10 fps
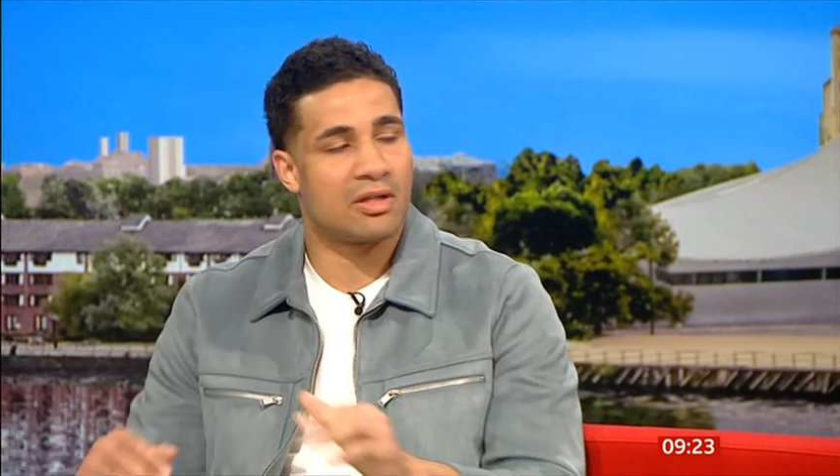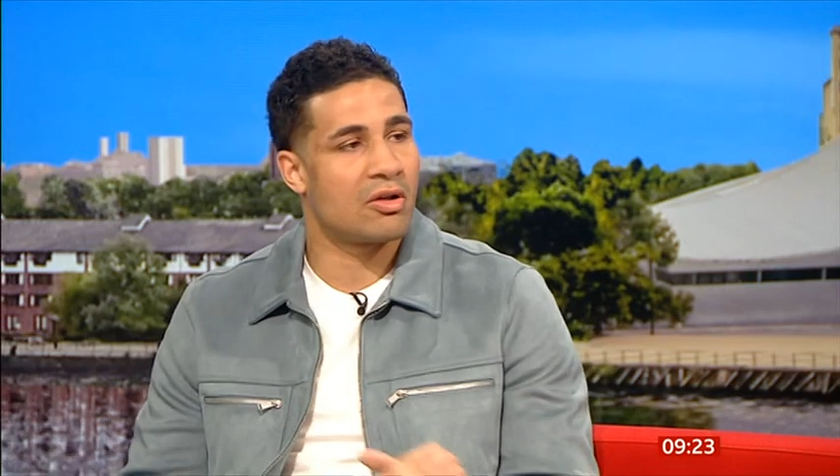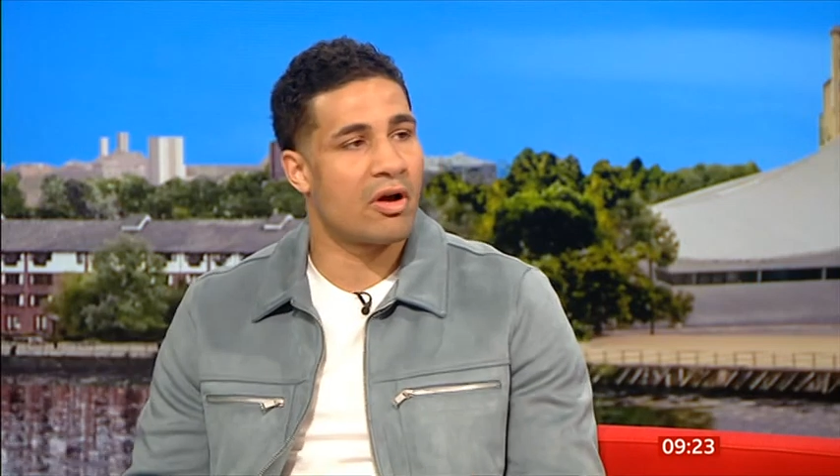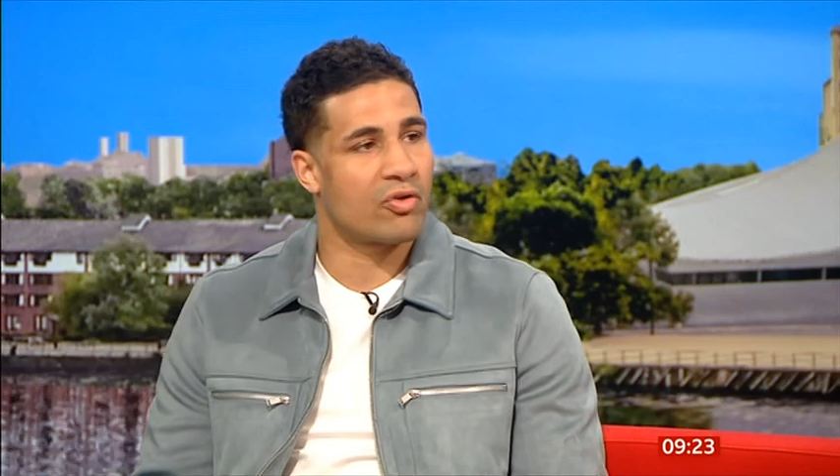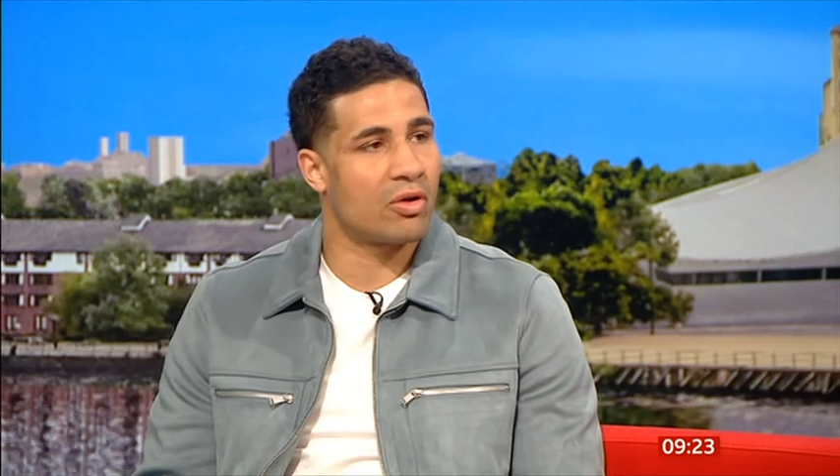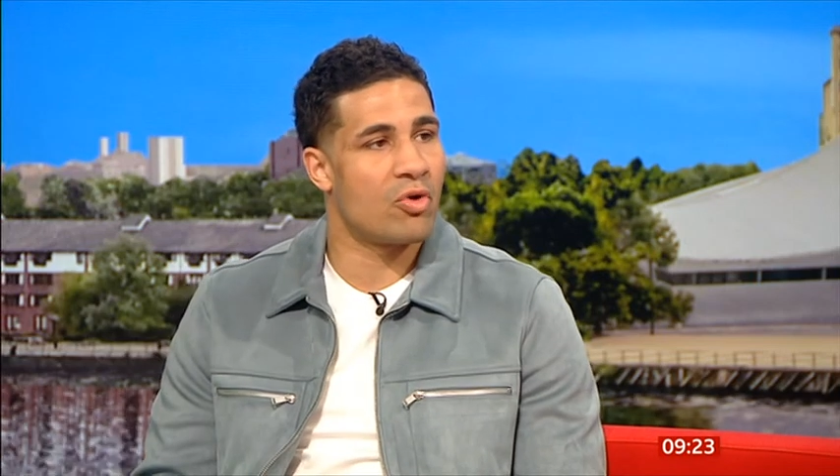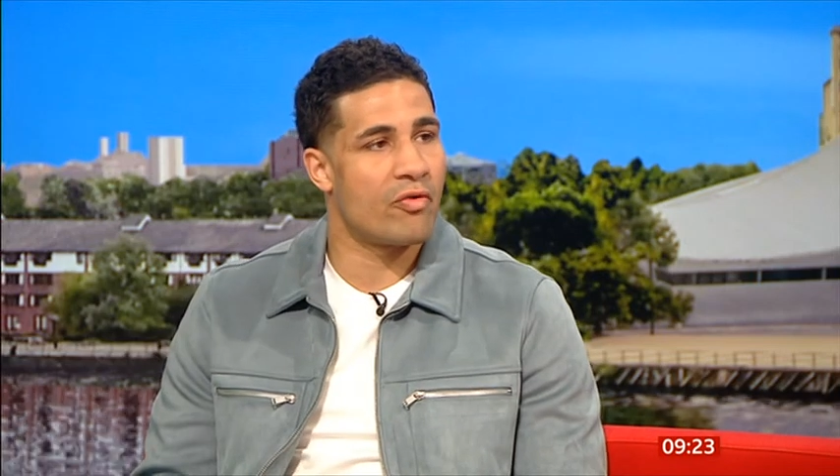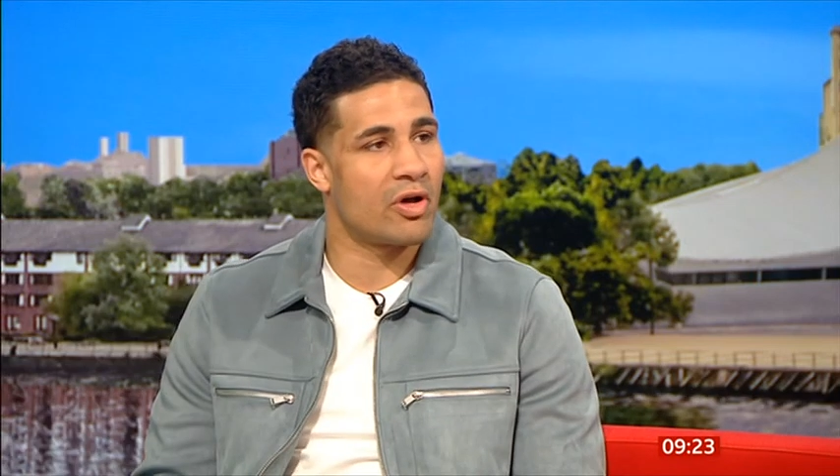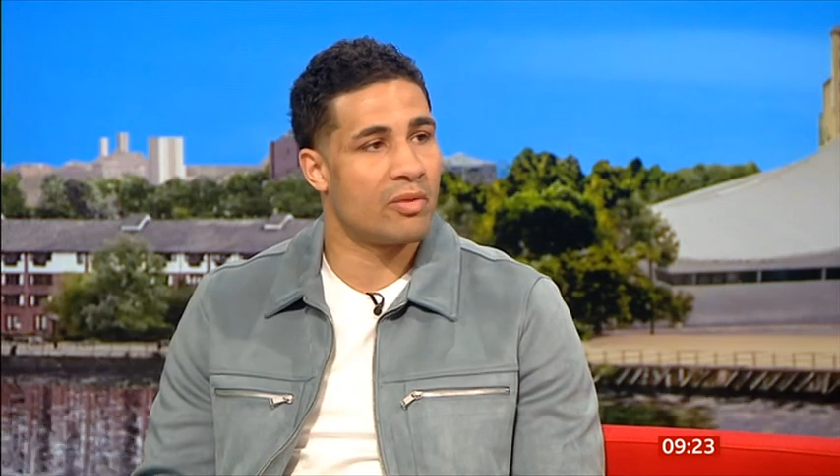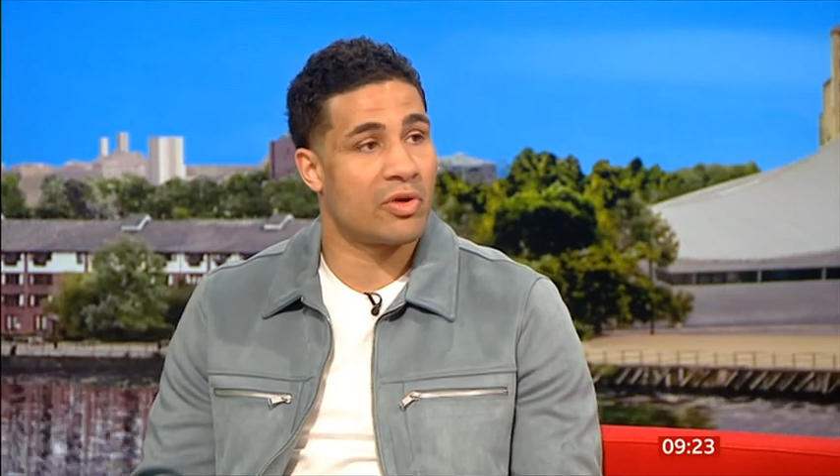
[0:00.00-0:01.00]
You know, I'm going to
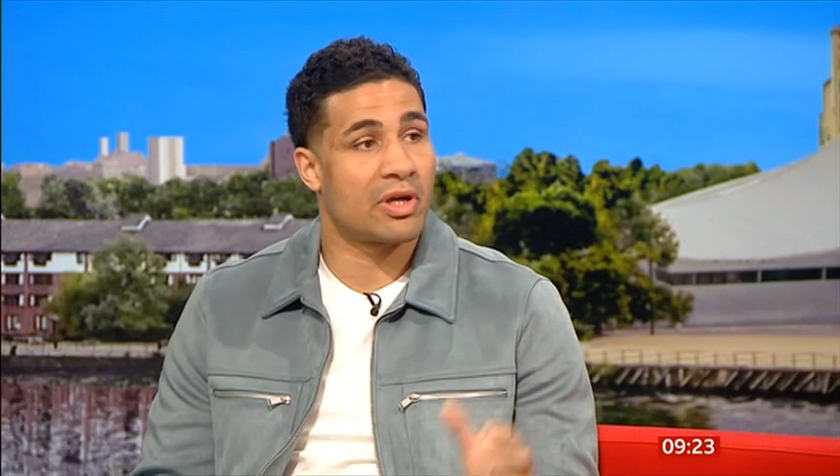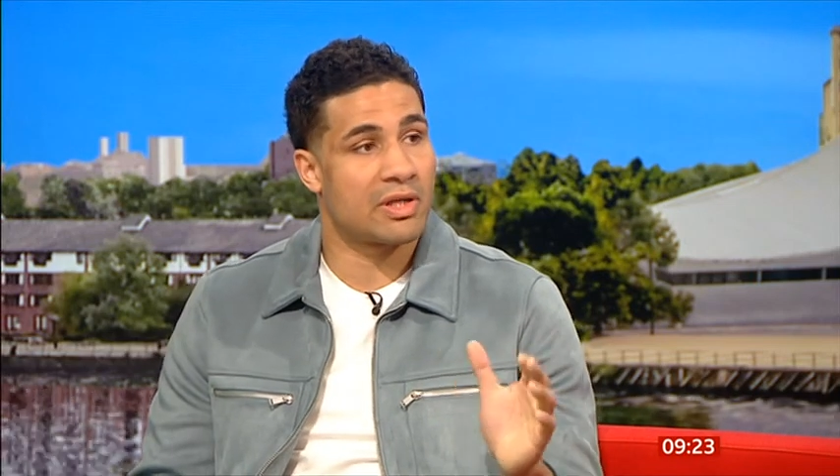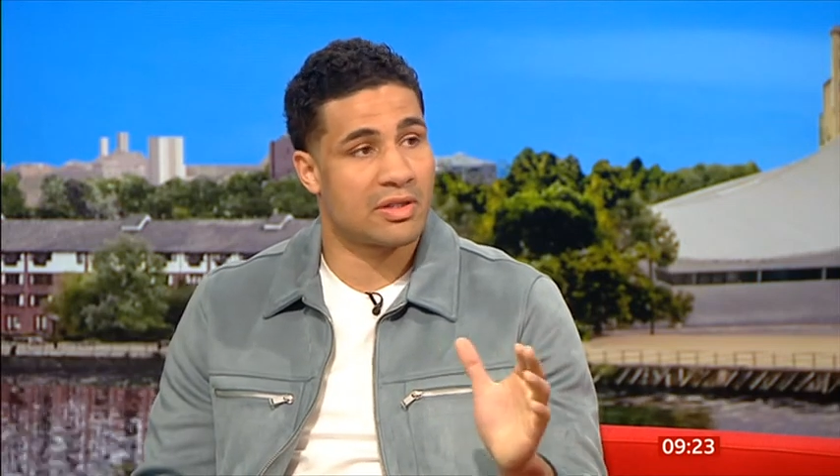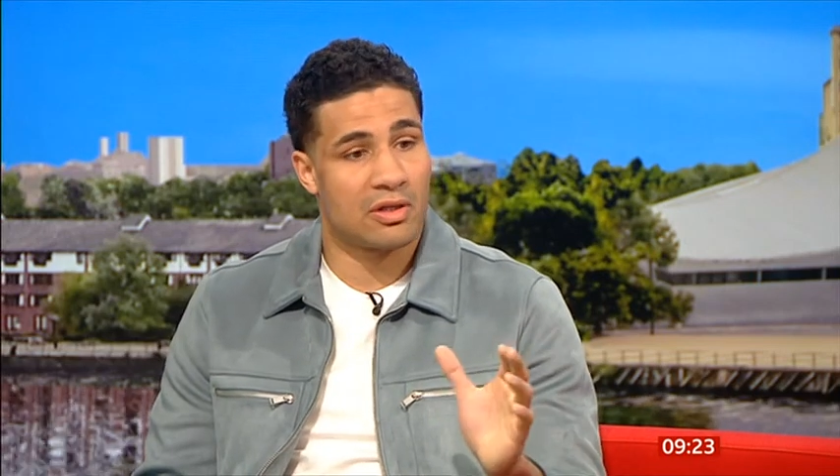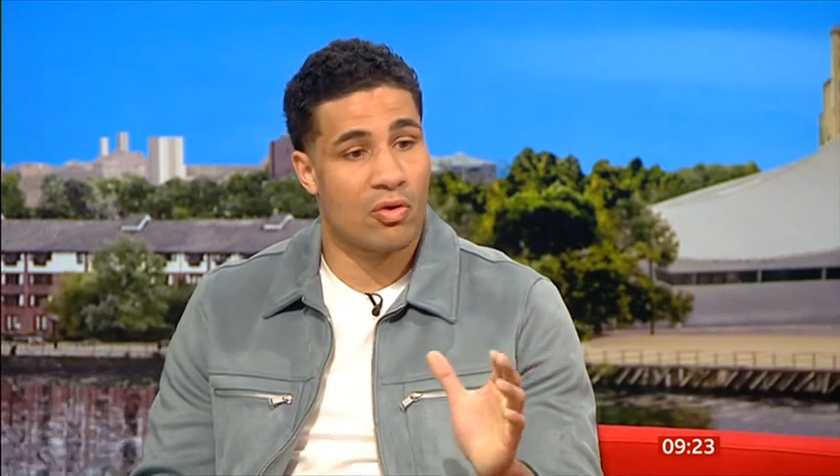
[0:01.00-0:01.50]
move on, because